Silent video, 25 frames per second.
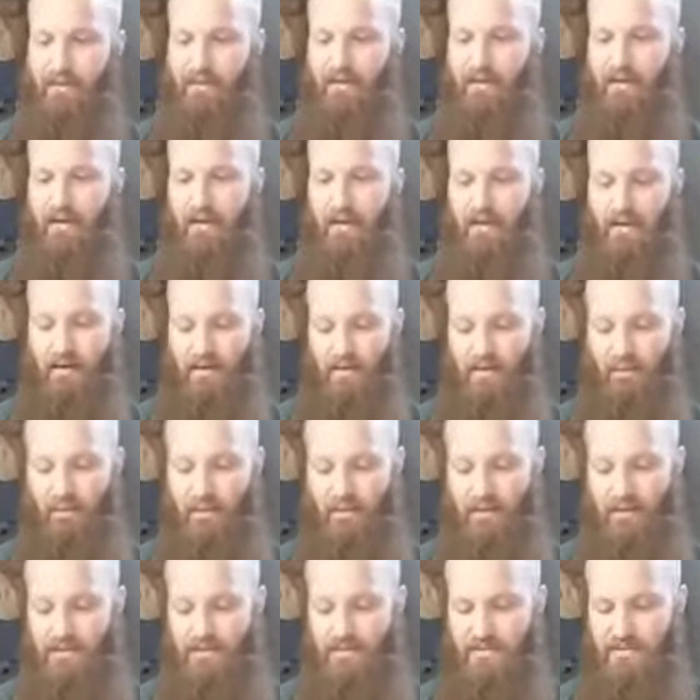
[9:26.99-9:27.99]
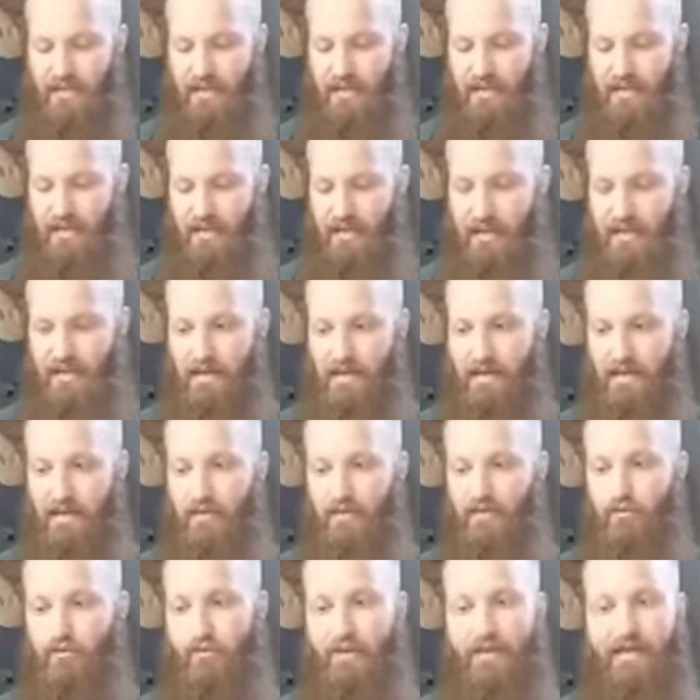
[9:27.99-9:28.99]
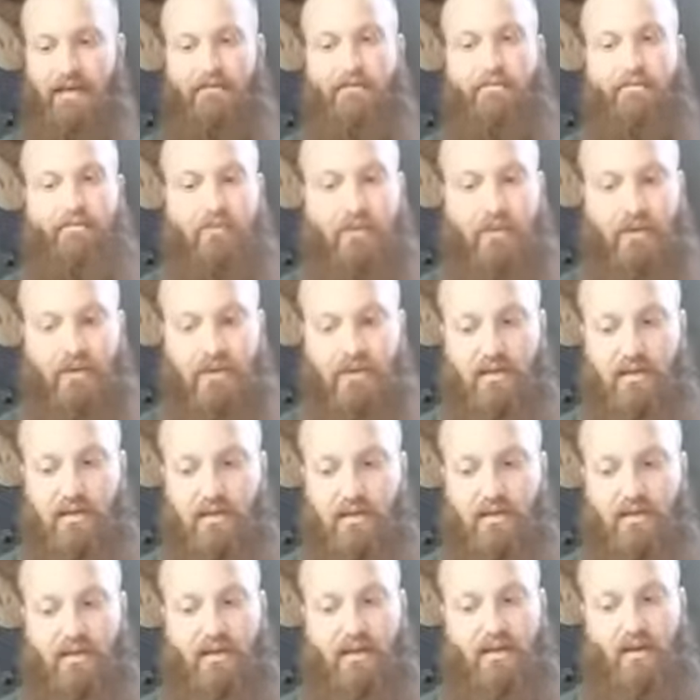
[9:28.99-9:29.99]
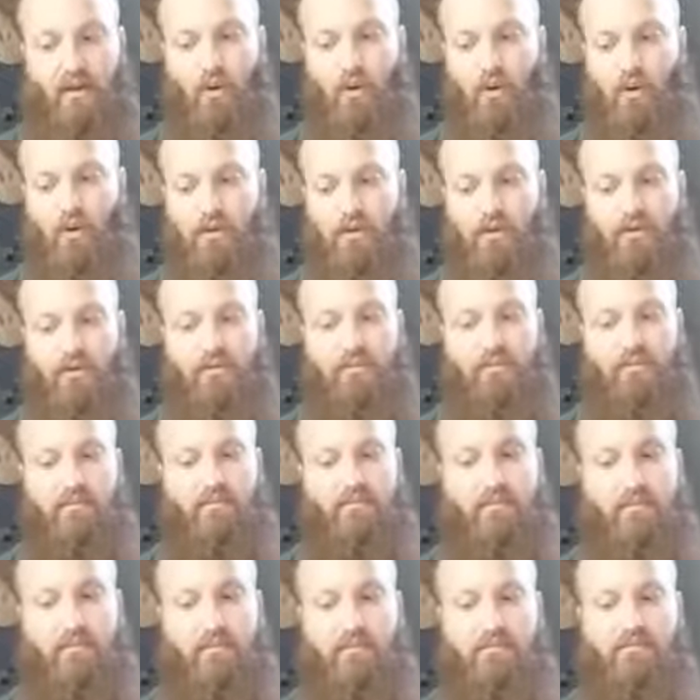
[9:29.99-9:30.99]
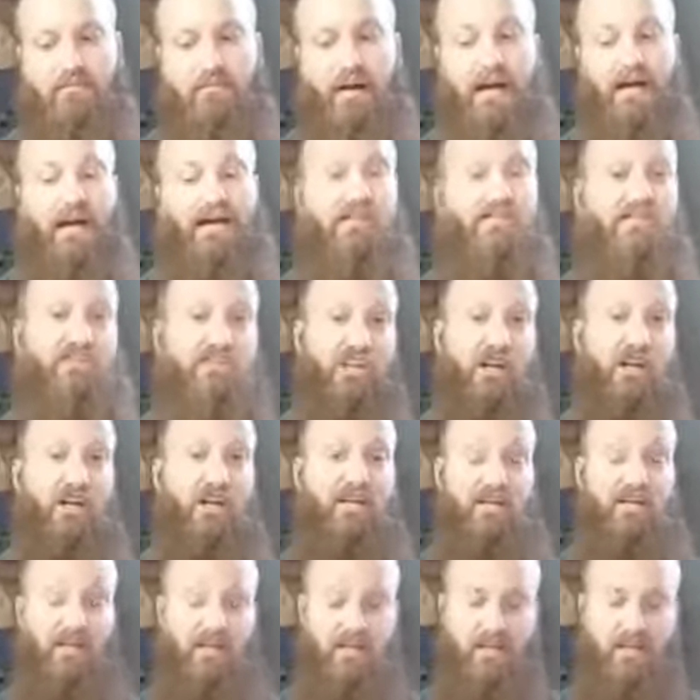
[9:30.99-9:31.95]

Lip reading: was a Greenbrook, a horror book by Sean.